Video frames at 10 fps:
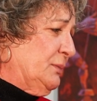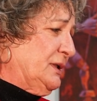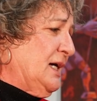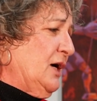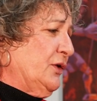
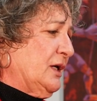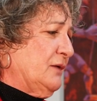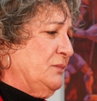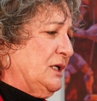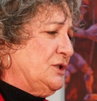but now that
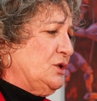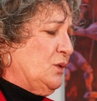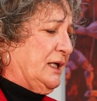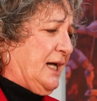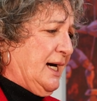I've met
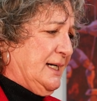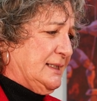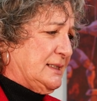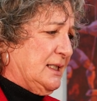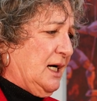you, I
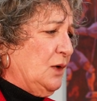can't.